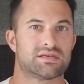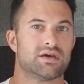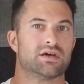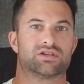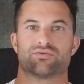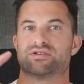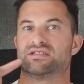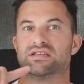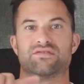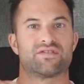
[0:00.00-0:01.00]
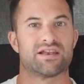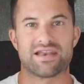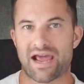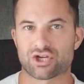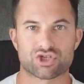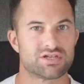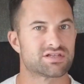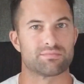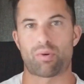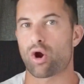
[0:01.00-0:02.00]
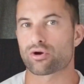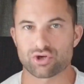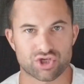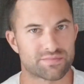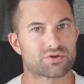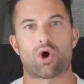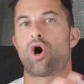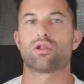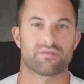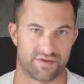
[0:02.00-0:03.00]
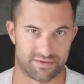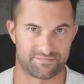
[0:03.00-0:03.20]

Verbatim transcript: to receive connections and partnerships, all of it.